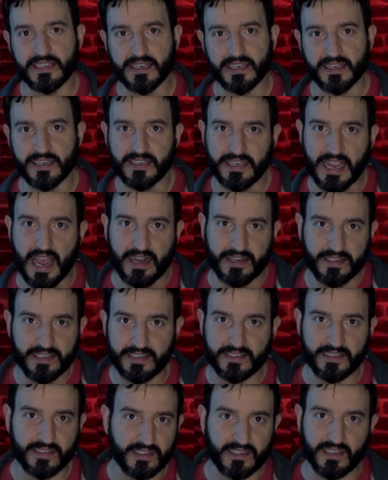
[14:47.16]
uh, yeah,
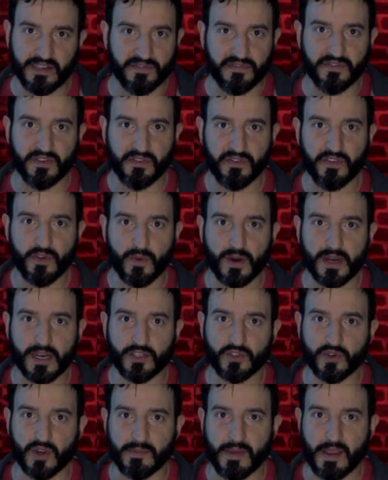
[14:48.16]
this is if if you want to
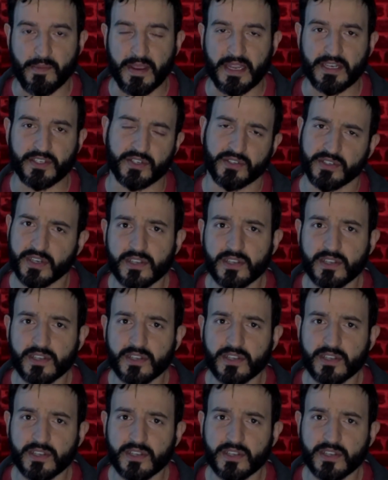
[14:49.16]
join my Patreon.